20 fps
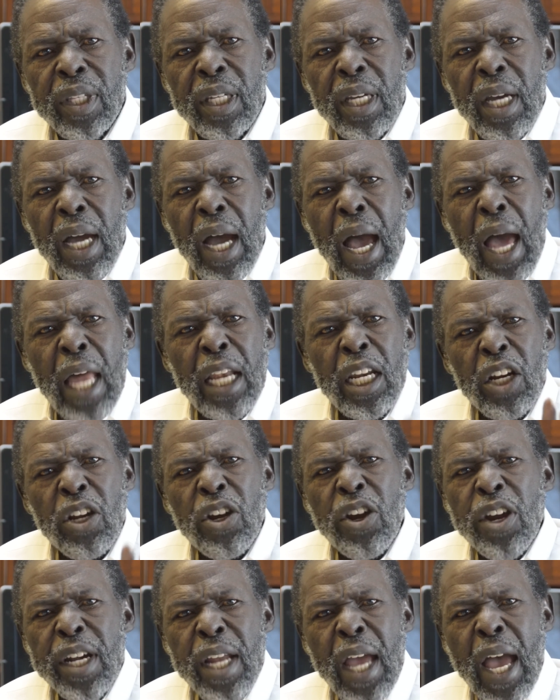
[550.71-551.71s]
I
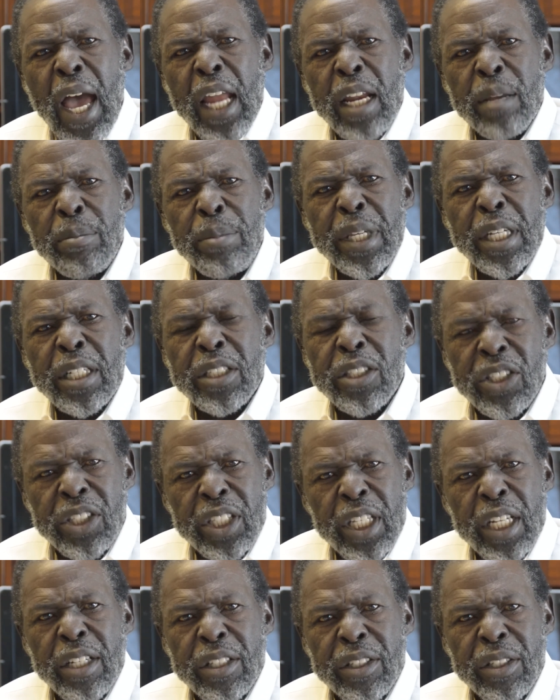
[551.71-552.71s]
learned how to be a
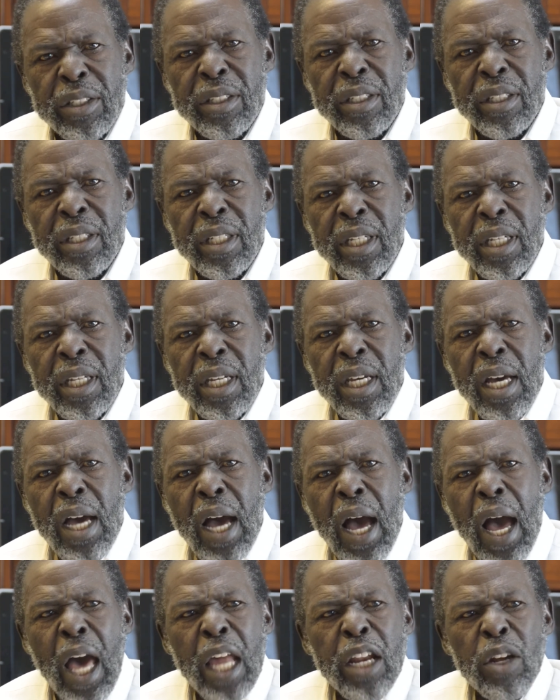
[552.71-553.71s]
citizen,
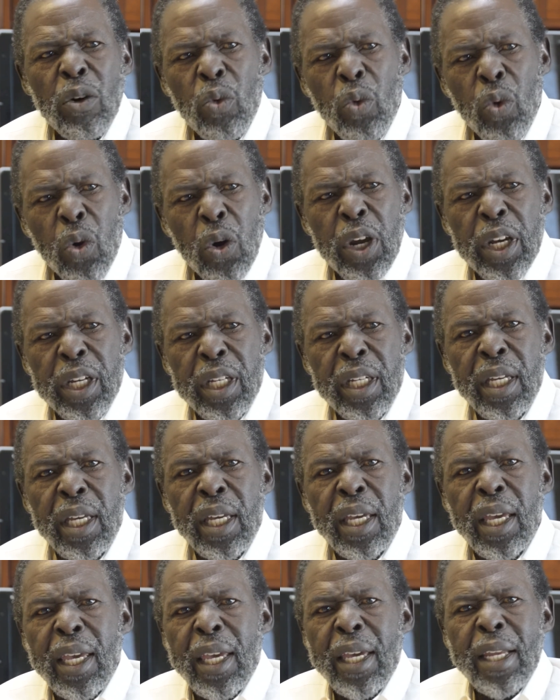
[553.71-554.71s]
how to work
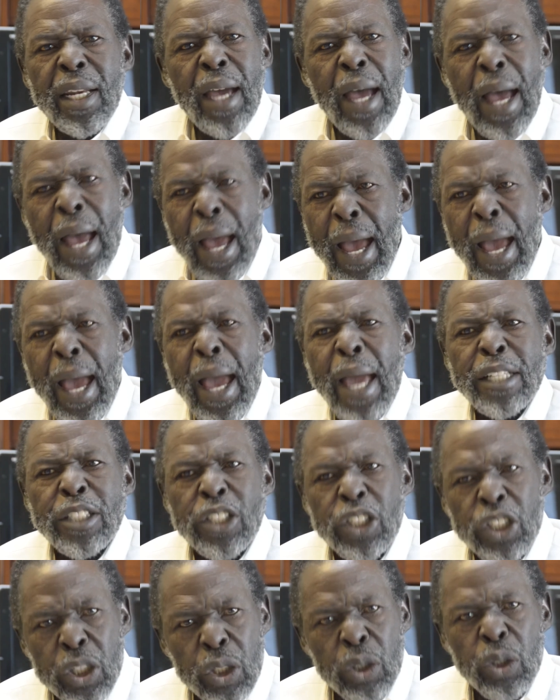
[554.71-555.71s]
in high
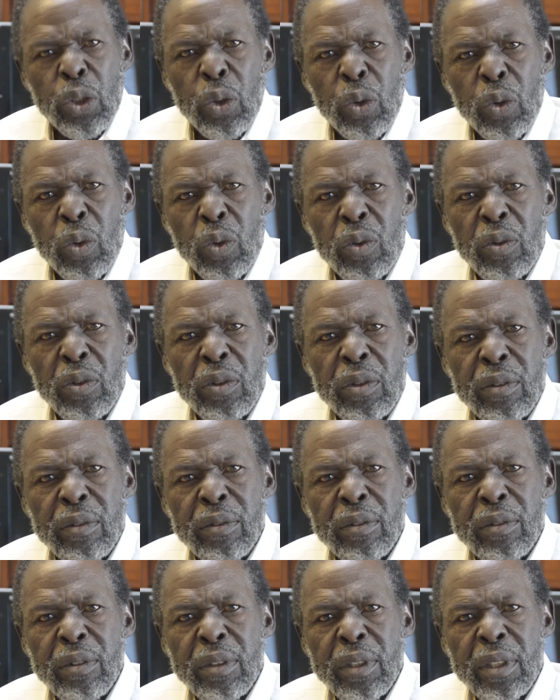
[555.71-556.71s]
school.
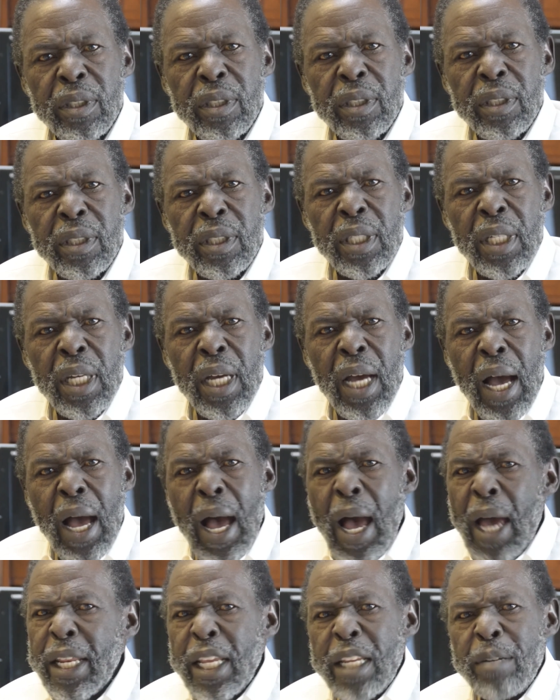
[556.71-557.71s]

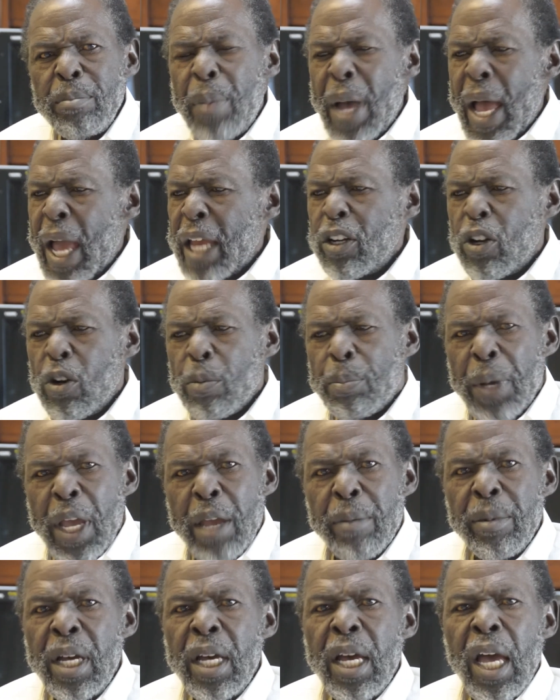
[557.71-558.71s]
I didn't buy no
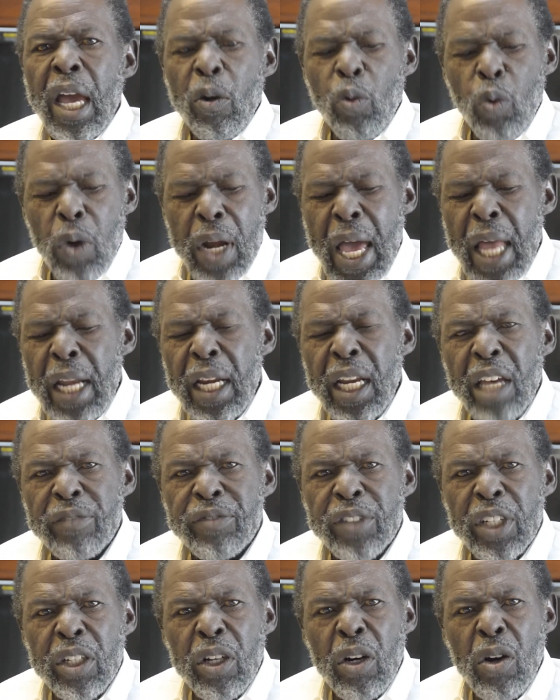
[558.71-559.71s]
paper. When I left
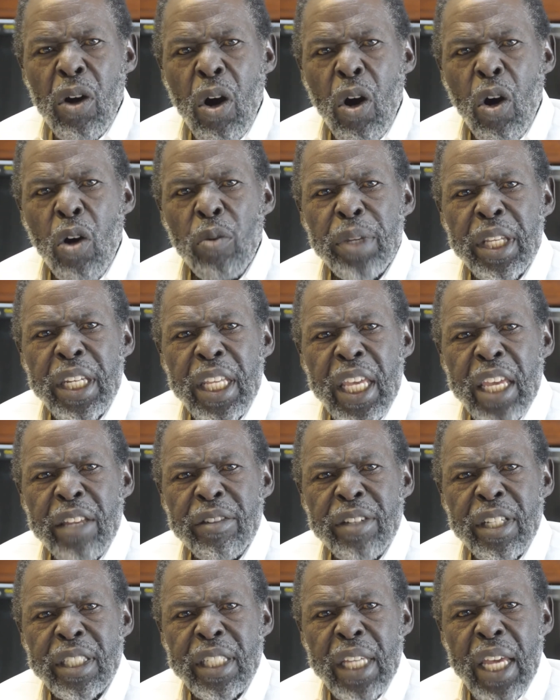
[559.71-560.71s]
to go home in the
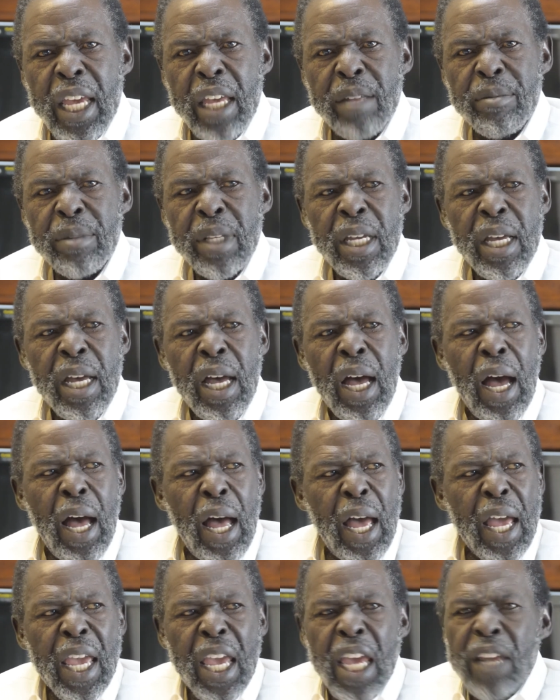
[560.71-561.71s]
evening time,
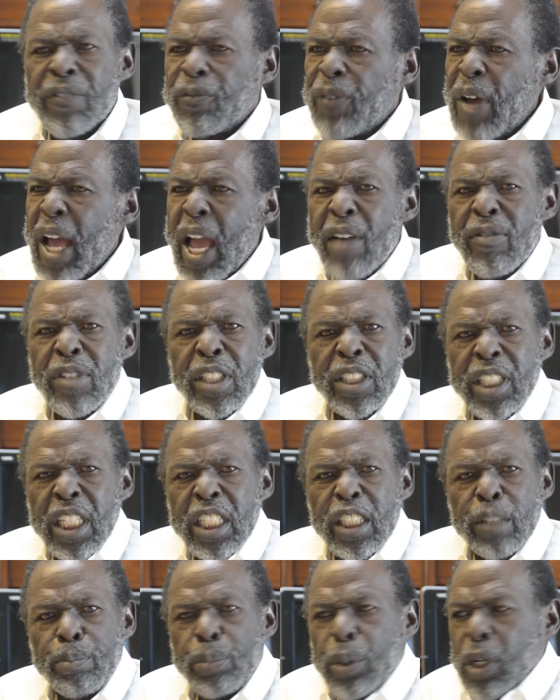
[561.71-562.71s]
I had 5 or
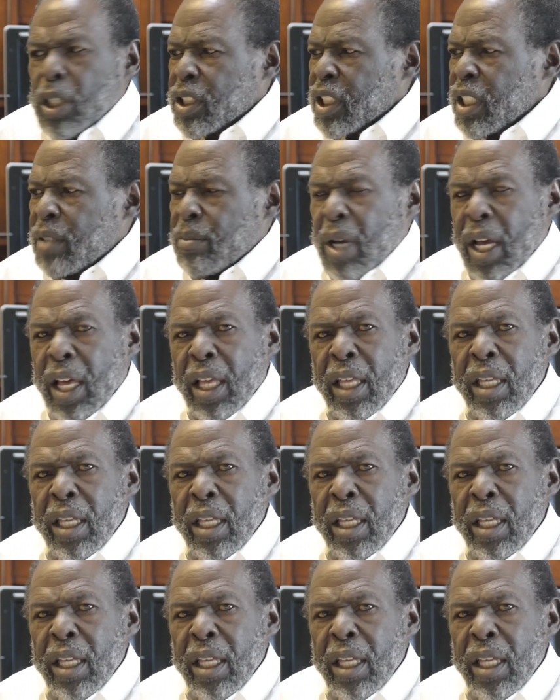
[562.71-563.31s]
6 books in my,